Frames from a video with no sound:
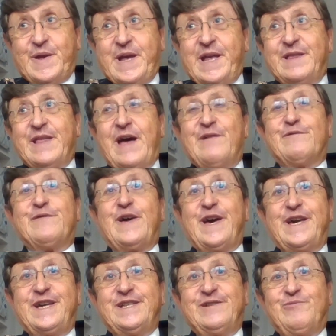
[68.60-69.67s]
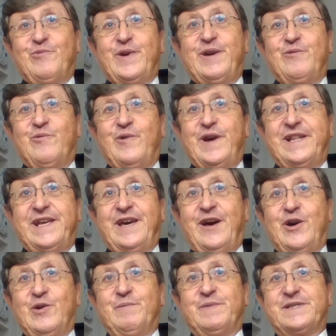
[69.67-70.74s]
in that vein, we really
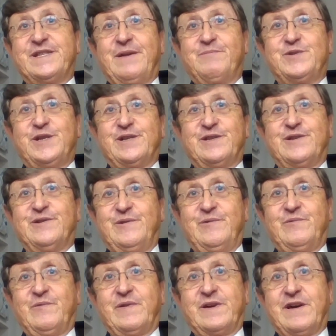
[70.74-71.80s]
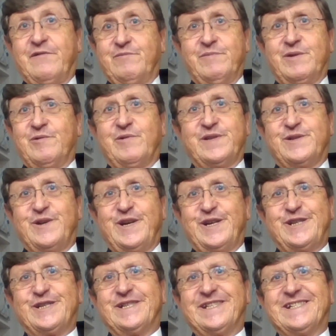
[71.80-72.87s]
hope, subject to government
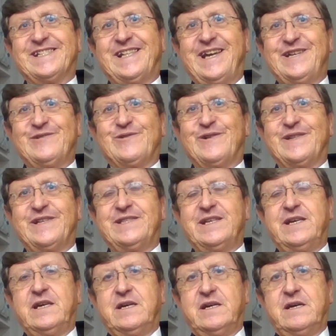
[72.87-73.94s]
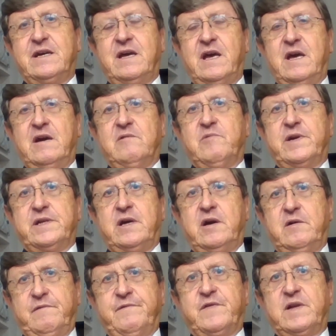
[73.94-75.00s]
restrictions later on in the year, when
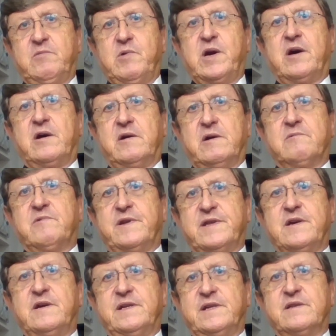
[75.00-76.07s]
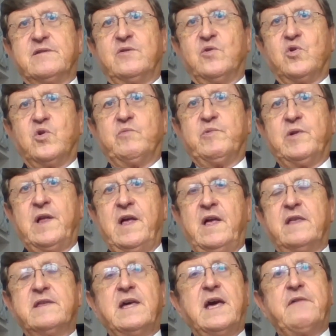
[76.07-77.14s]
hopefully we are returning to normal,
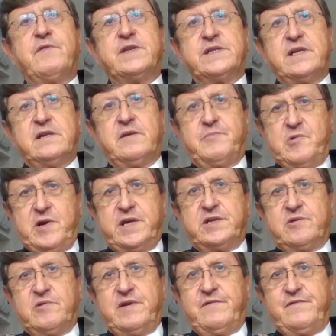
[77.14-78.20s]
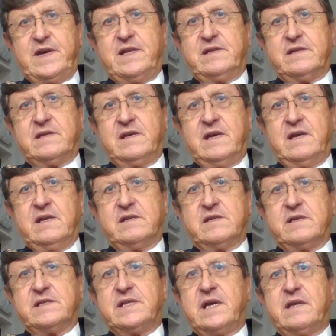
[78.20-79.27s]
to have a celebratory event
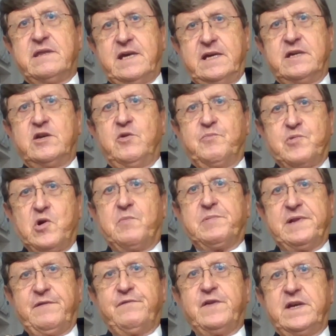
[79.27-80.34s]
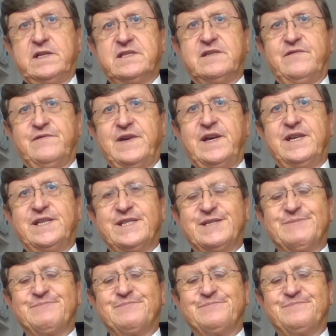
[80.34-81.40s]
to say thank you properly face to
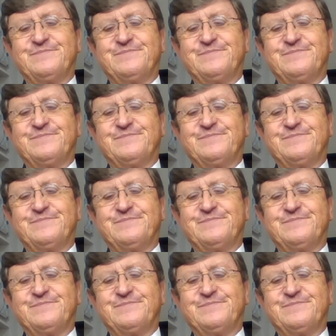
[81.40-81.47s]
face.